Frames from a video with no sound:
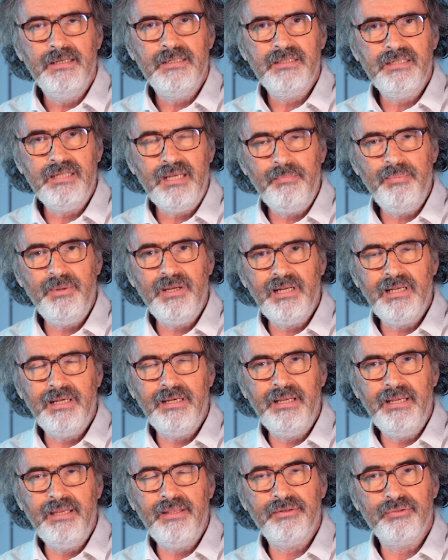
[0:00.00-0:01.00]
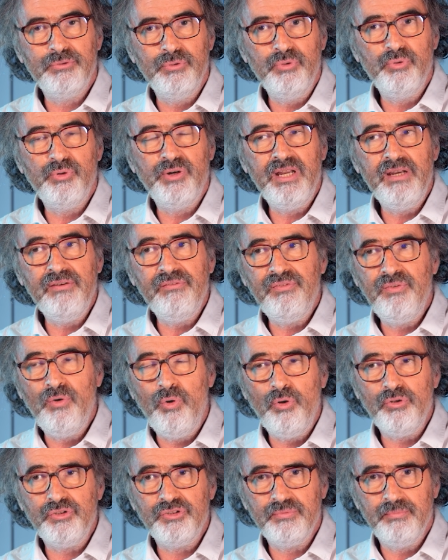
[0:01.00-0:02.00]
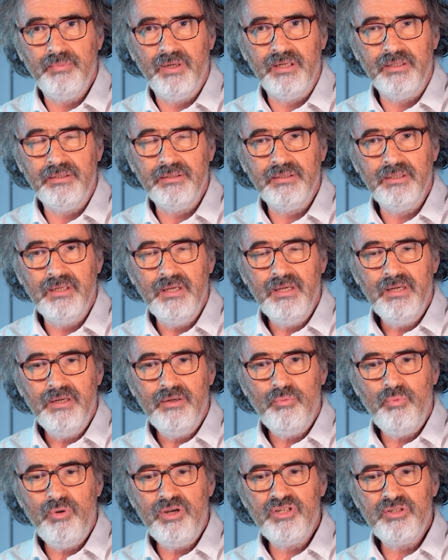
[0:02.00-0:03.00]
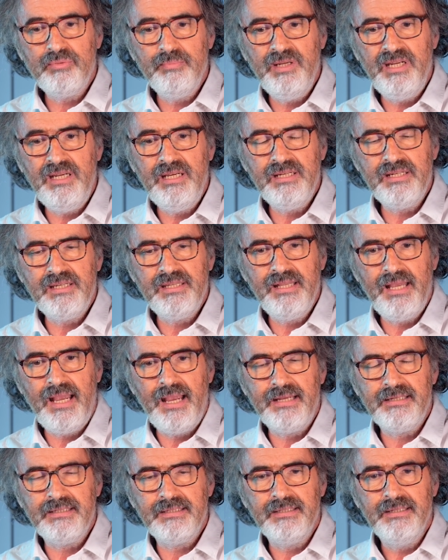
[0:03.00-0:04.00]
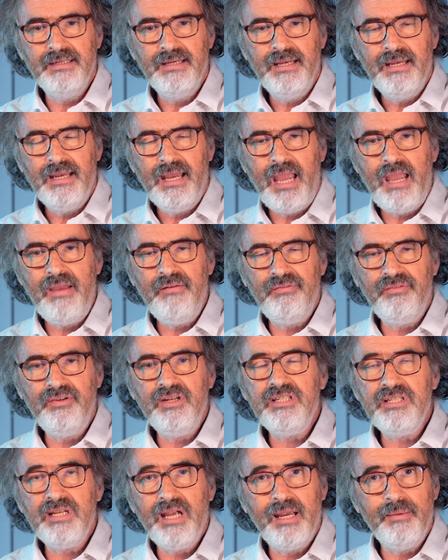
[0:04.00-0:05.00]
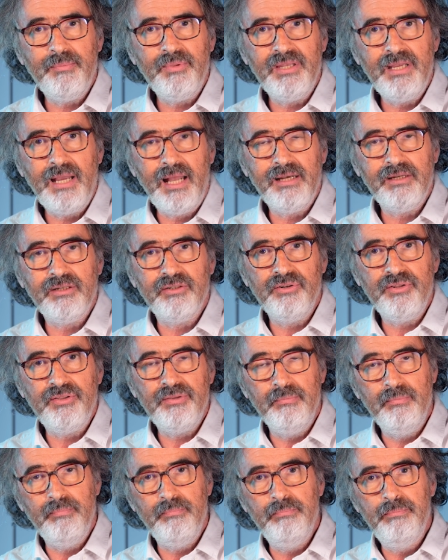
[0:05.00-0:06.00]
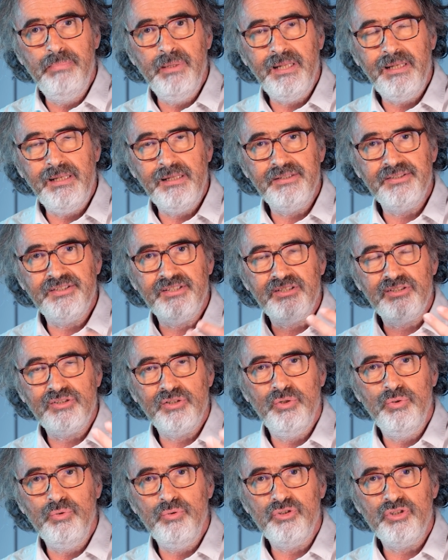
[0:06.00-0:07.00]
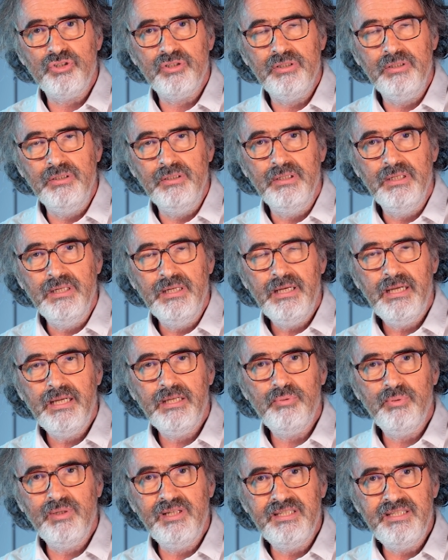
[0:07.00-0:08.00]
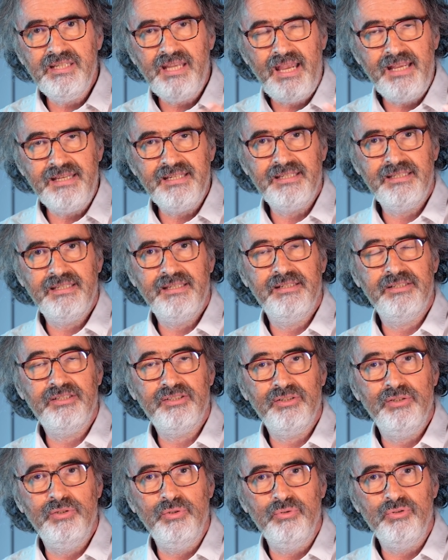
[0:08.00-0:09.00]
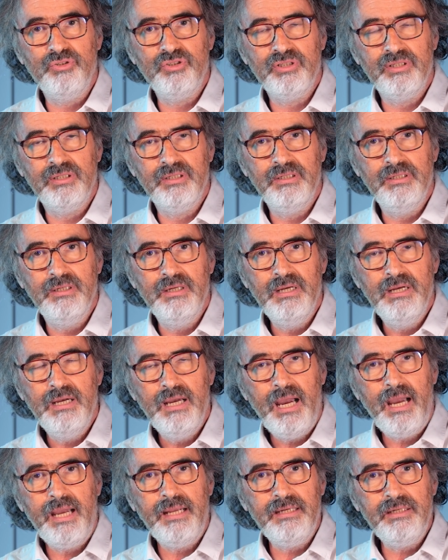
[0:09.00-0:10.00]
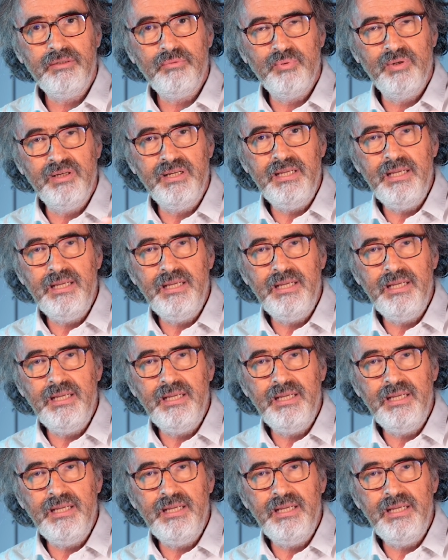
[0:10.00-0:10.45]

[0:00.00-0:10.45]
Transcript: typically through reinforcement, which means that every time the algorithm builds a solution, it will test the solution, and it will